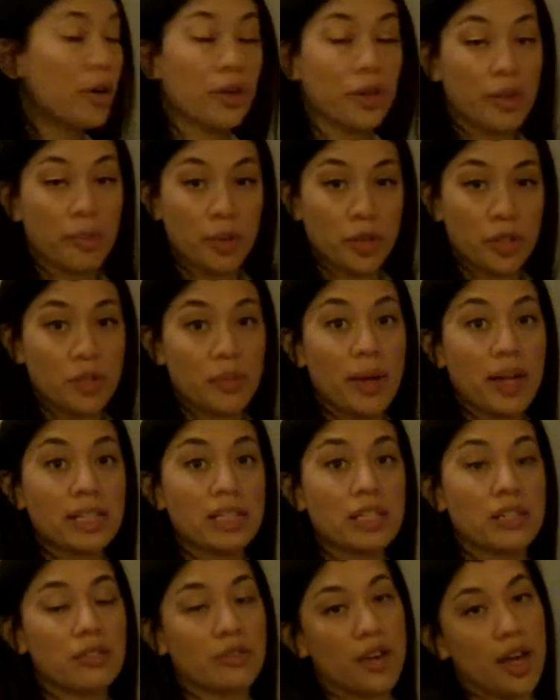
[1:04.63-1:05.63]
or the
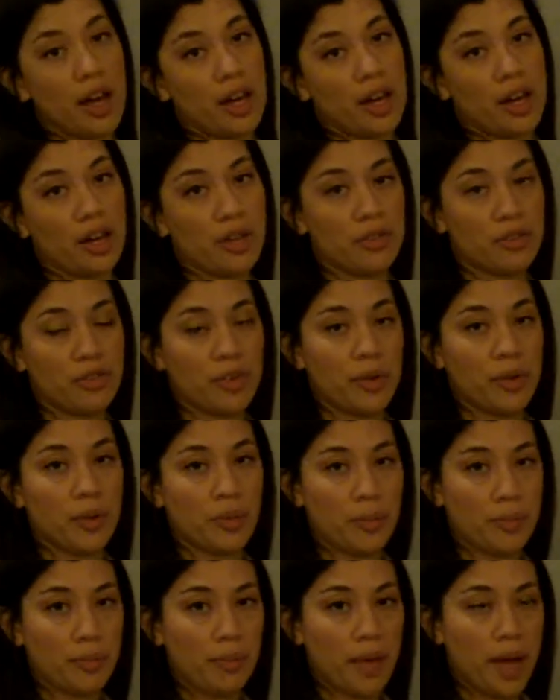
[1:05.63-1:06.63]
perspective of
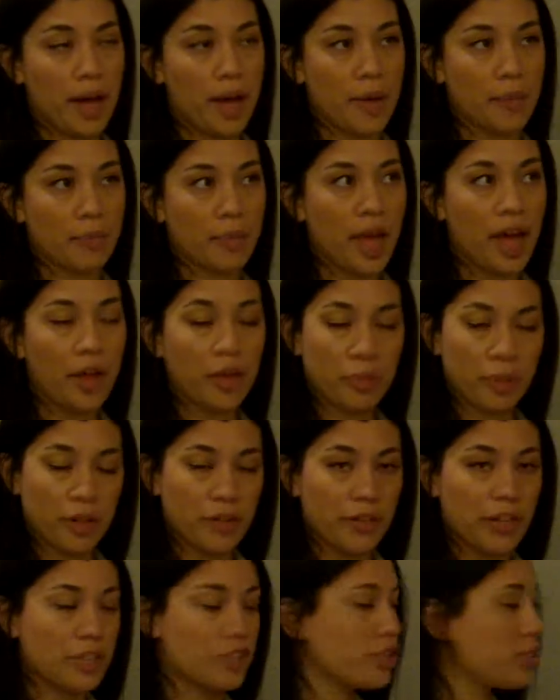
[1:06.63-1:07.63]
um, health
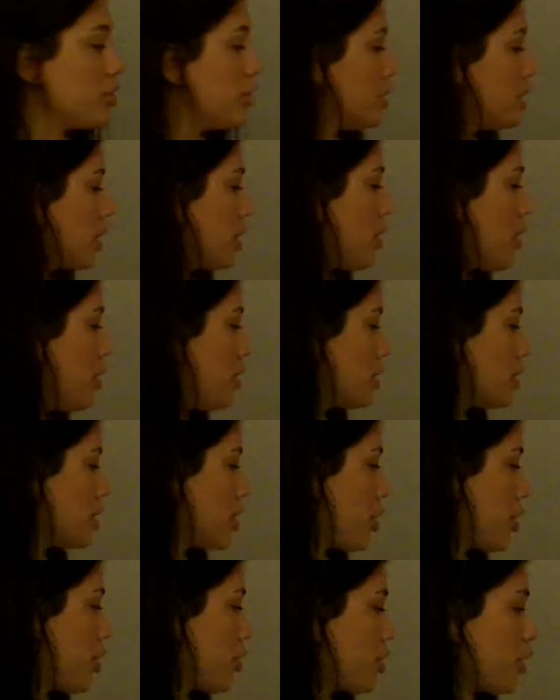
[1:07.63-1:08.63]
professionals and
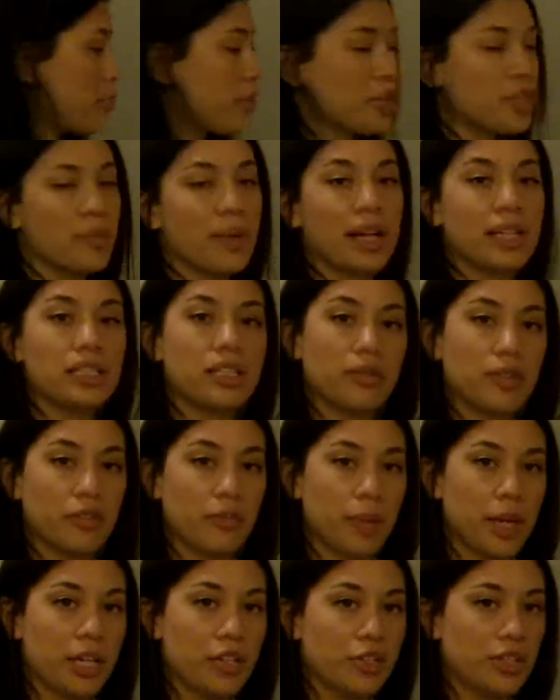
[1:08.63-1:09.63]
also the perspective
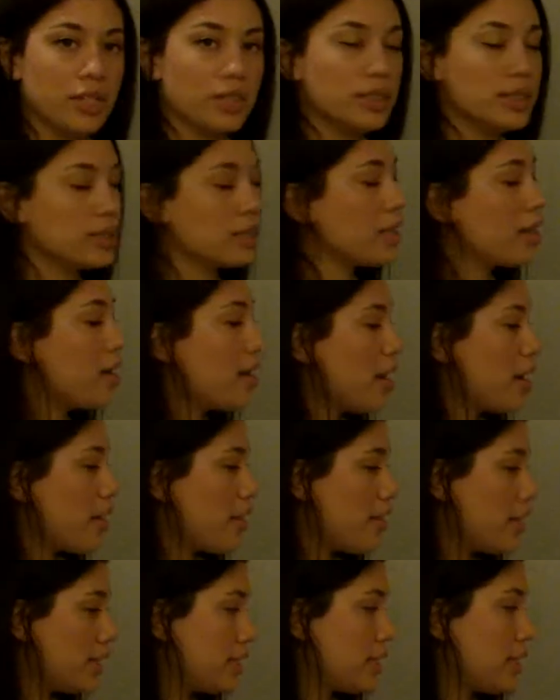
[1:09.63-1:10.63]
of patients.
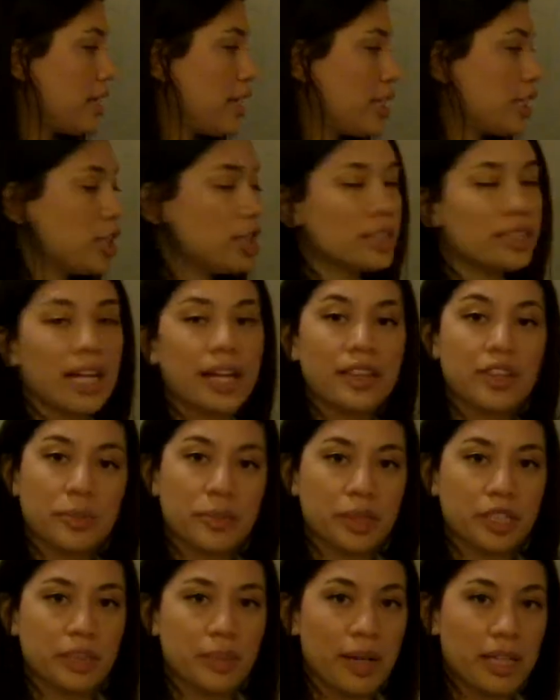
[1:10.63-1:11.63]
This study looked at the
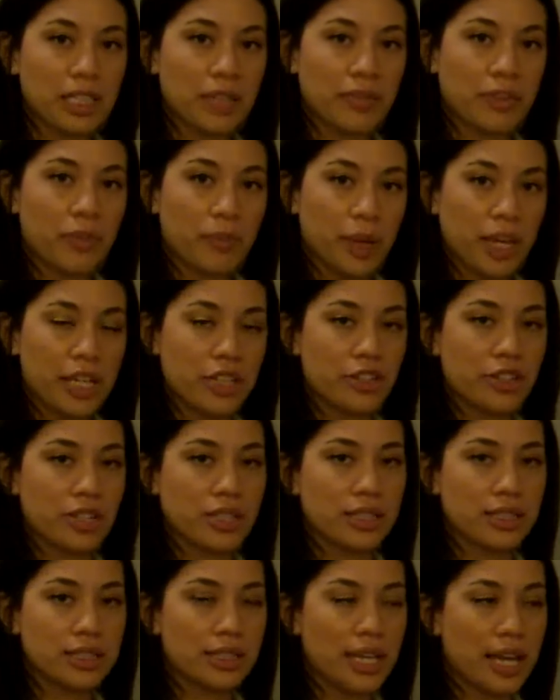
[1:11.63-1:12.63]
perspective of
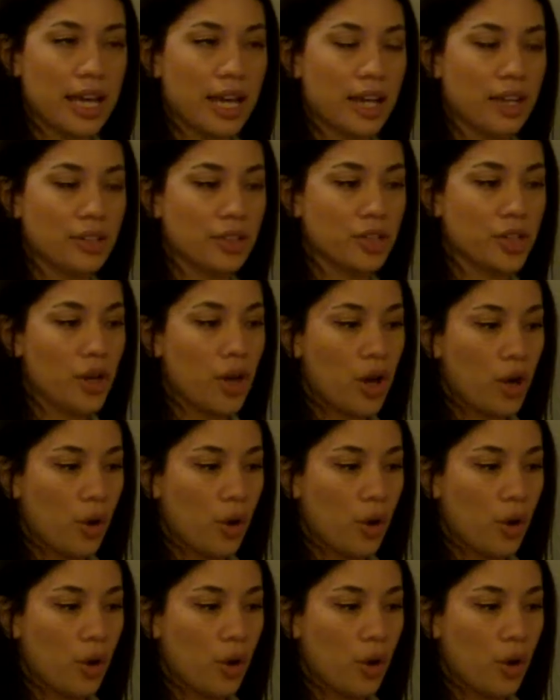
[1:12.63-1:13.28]
patients and